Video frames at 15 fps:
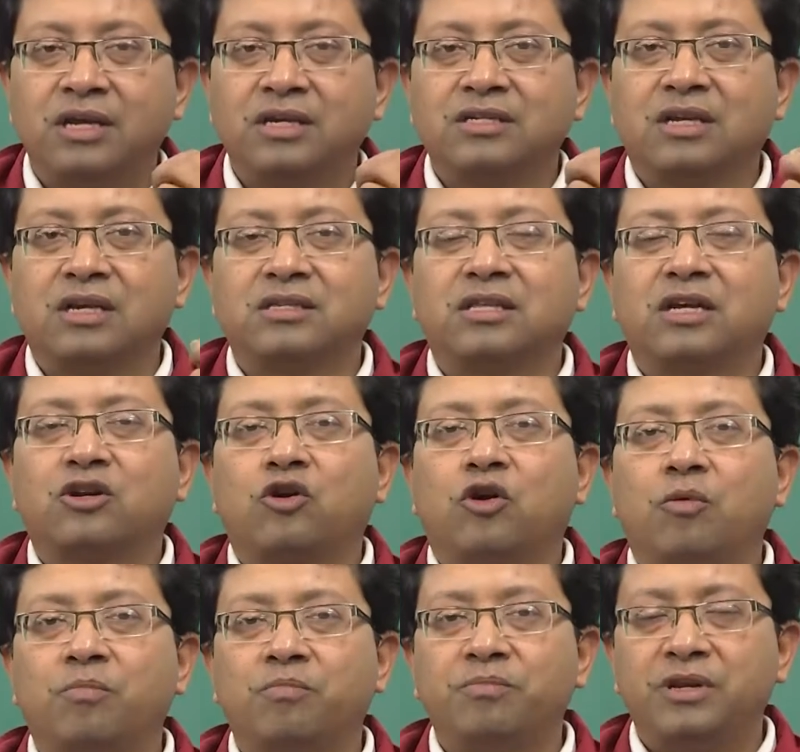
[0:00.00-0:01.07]
such that
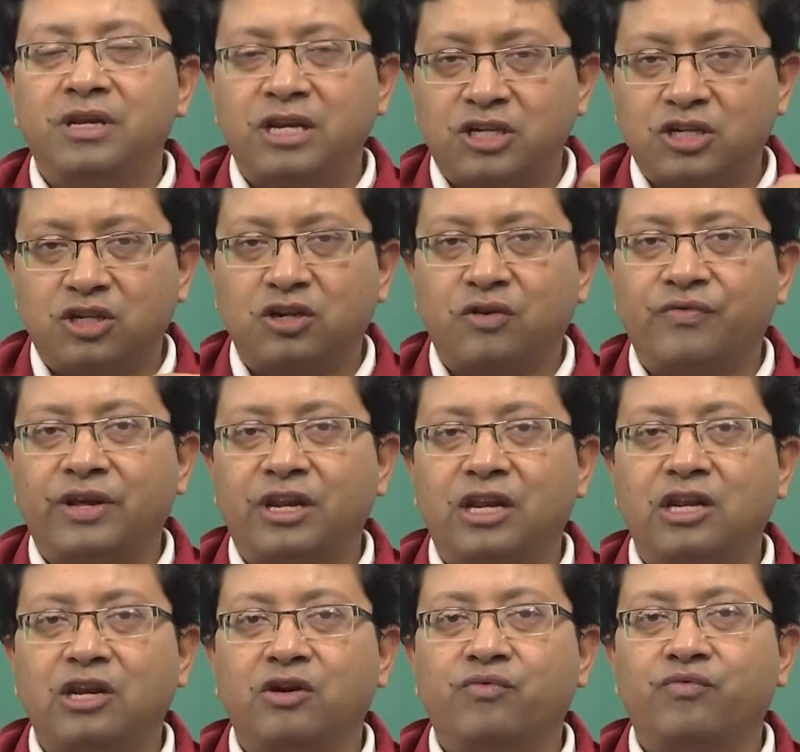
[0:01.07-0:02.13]
combination of any
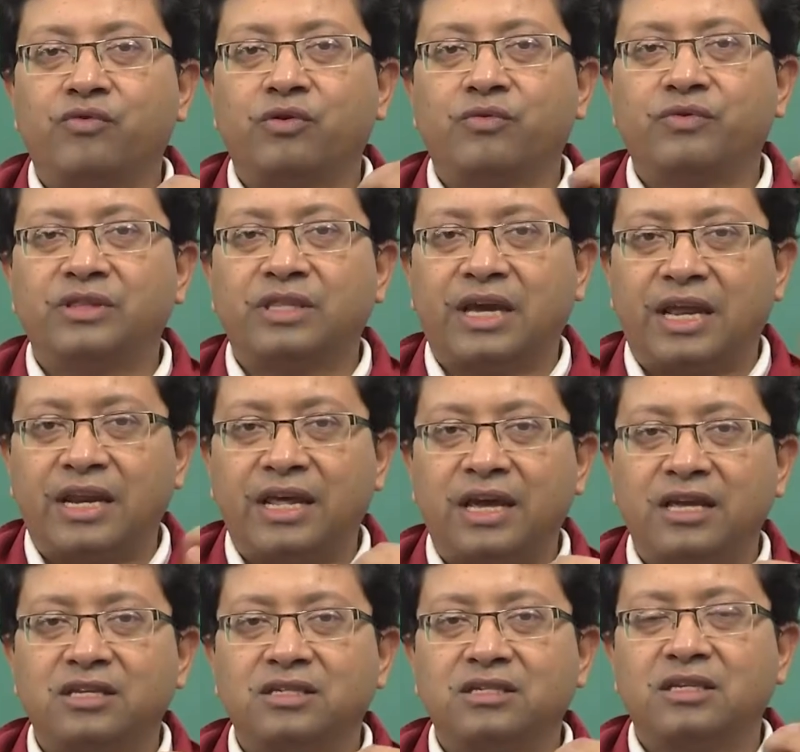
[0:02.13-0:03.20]
network with any
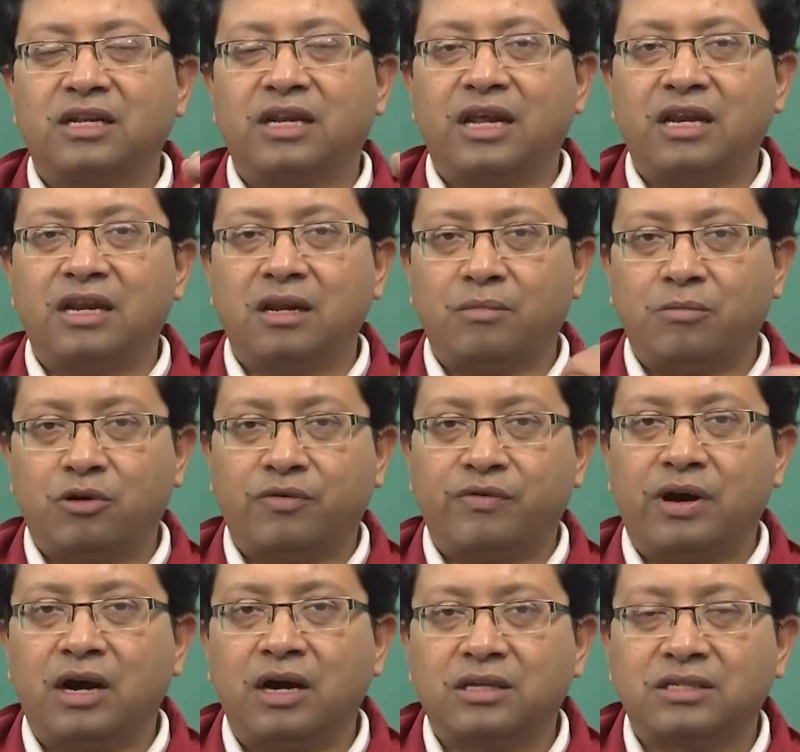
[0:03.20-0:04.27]
edges and any number of
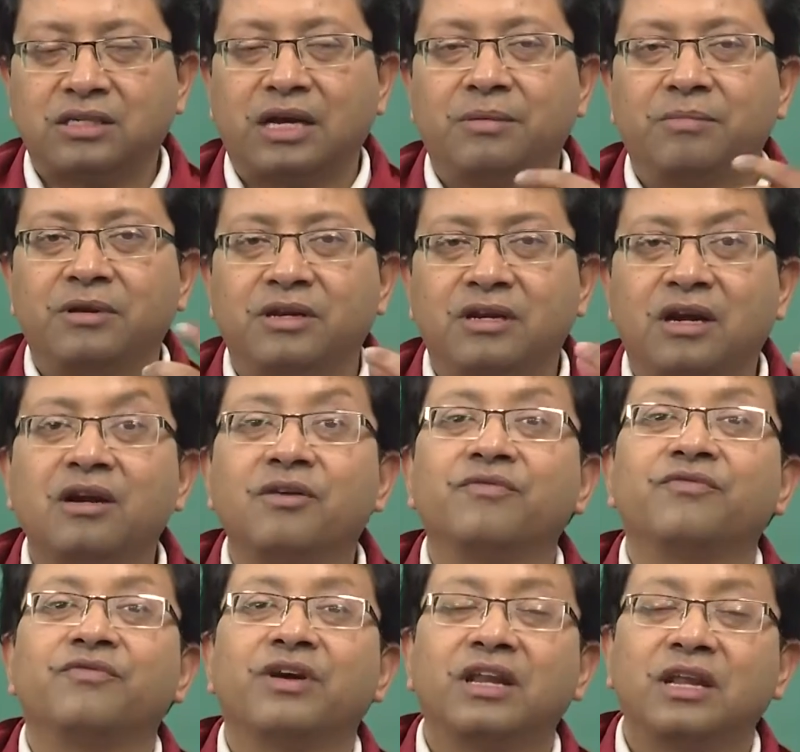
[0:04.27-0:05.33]
arcs can be
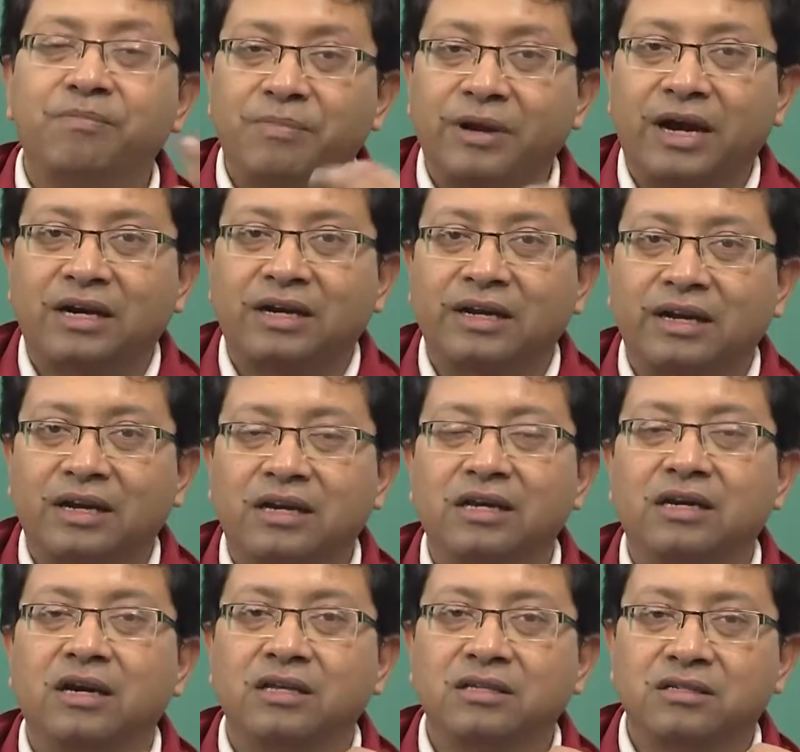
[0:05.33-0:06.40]
done very practically,
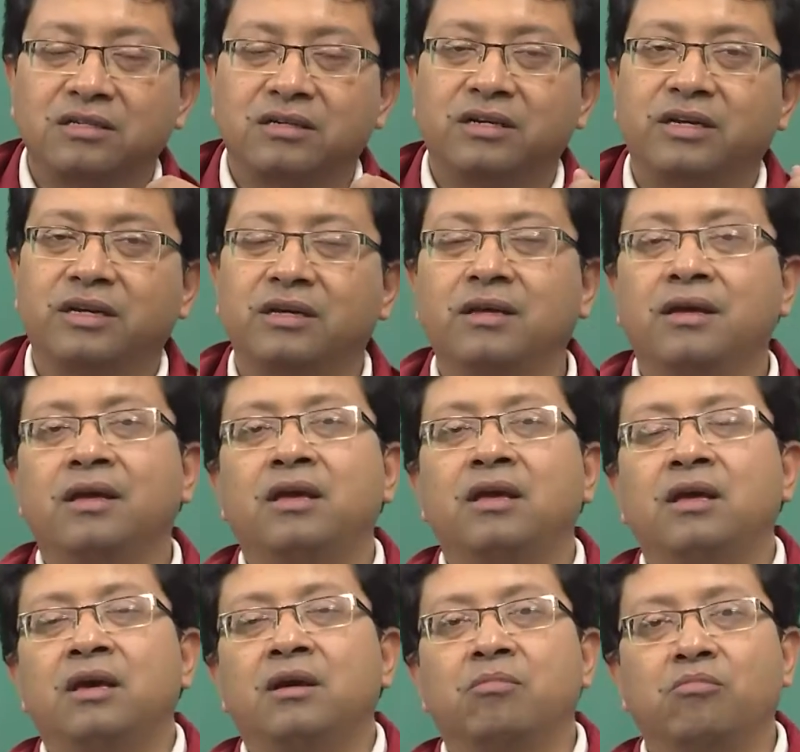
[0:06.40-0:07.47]
considering
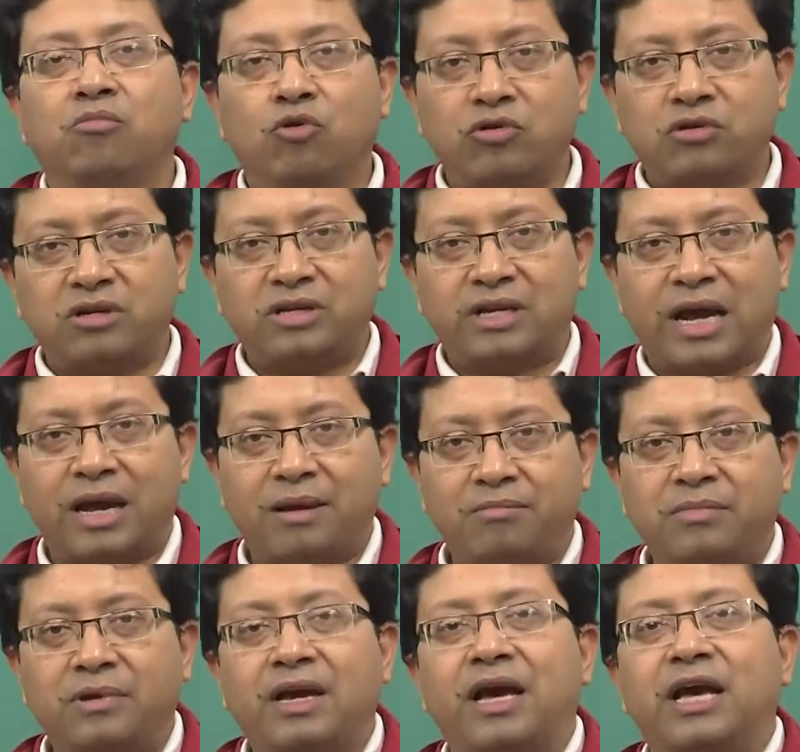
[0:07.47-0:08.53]
both
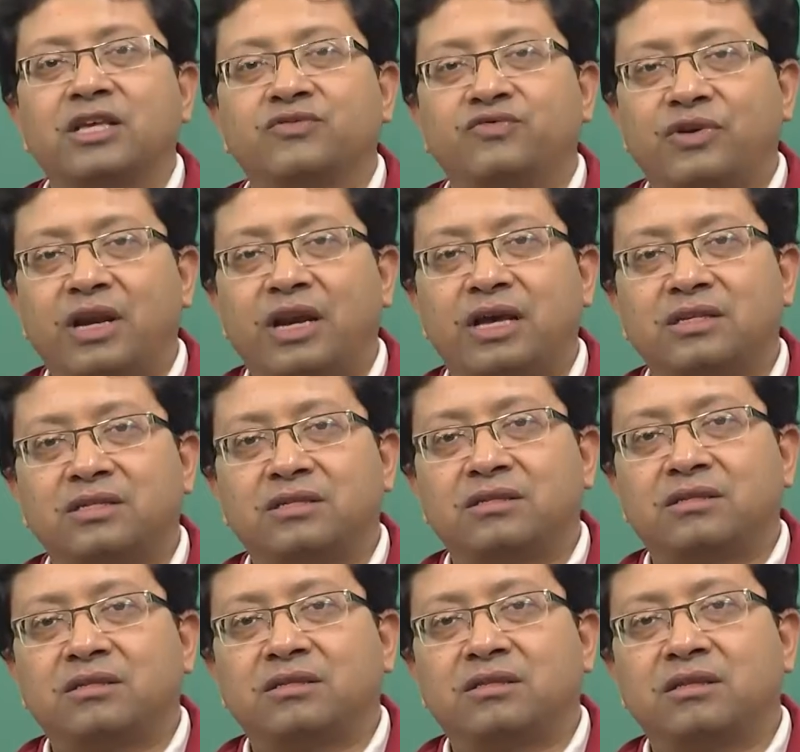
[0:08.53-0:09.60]
time as well
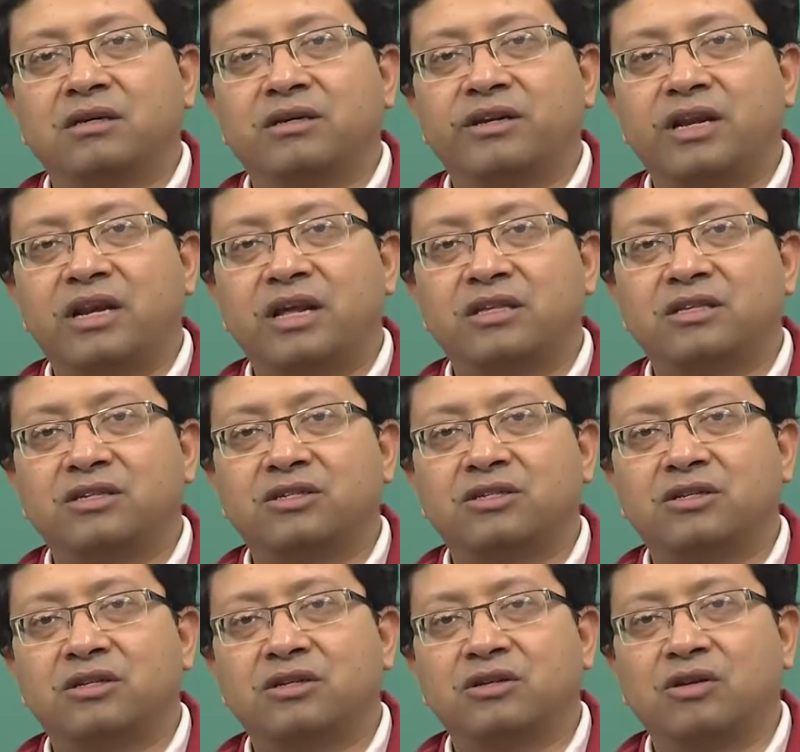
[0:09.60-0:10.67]
as the
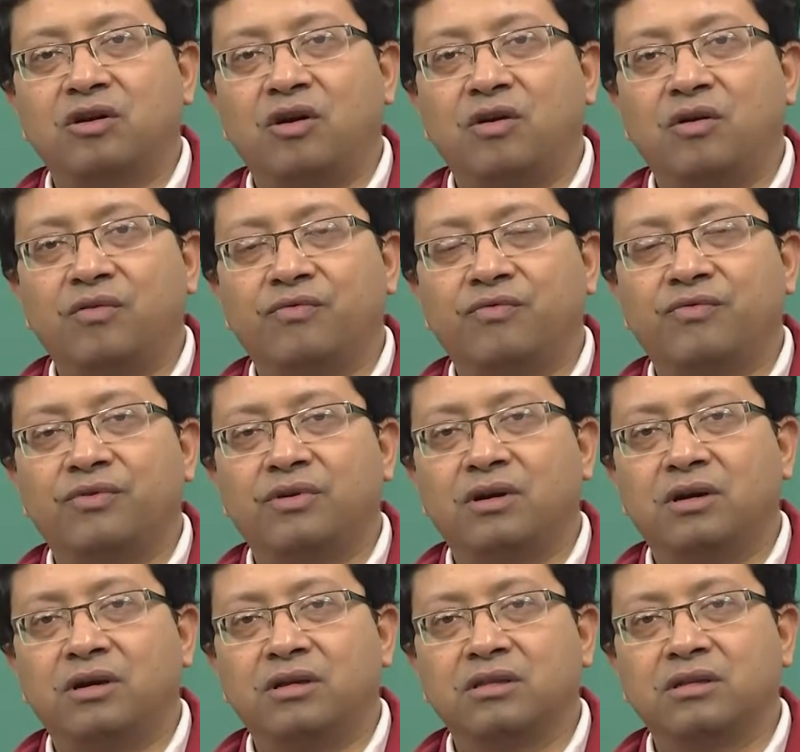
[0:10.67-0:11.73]
realization of
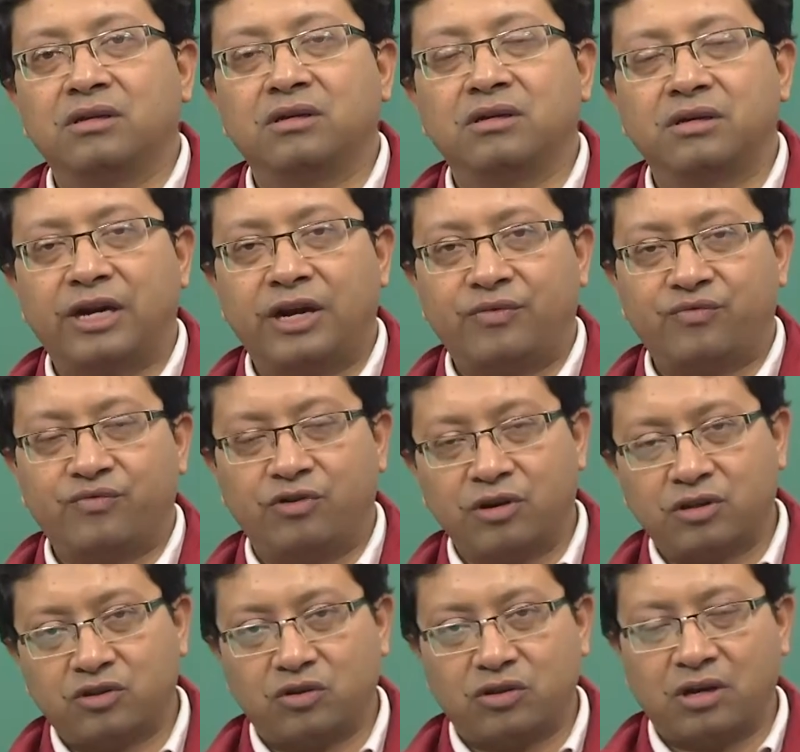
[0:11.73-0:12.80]
the
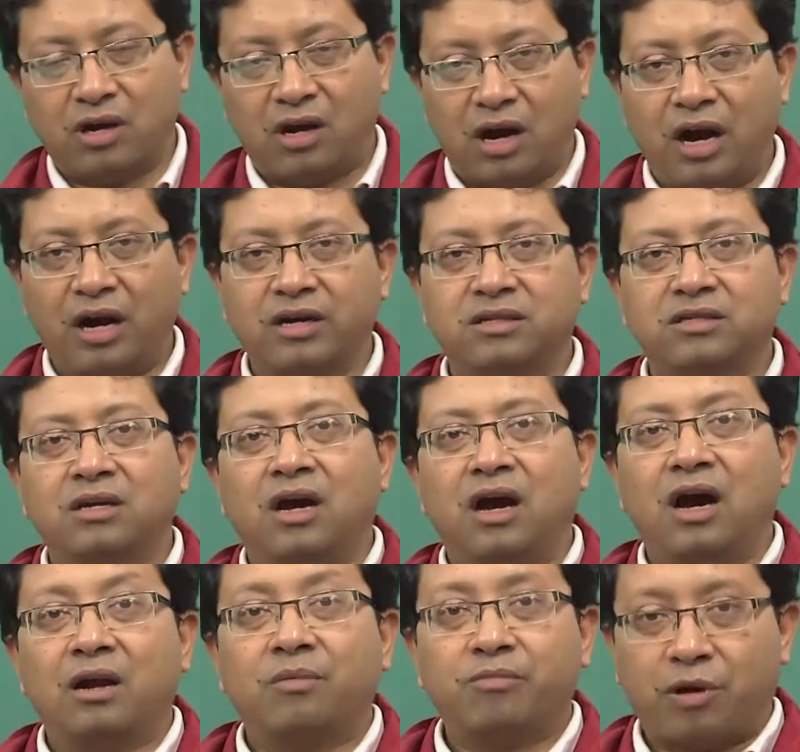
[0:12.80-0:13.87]
networks of the arcs
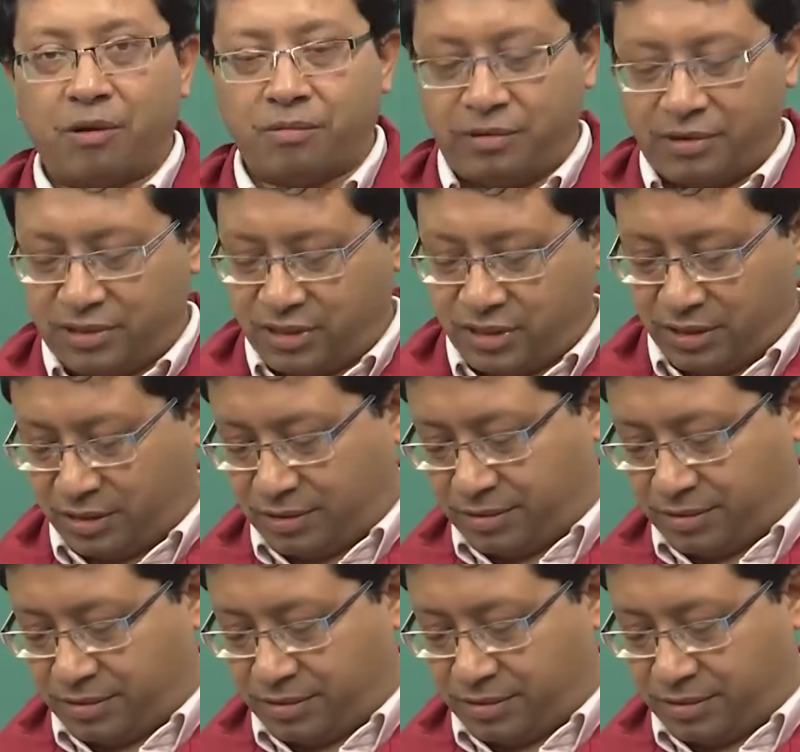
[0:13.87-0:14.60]
are probabilistic.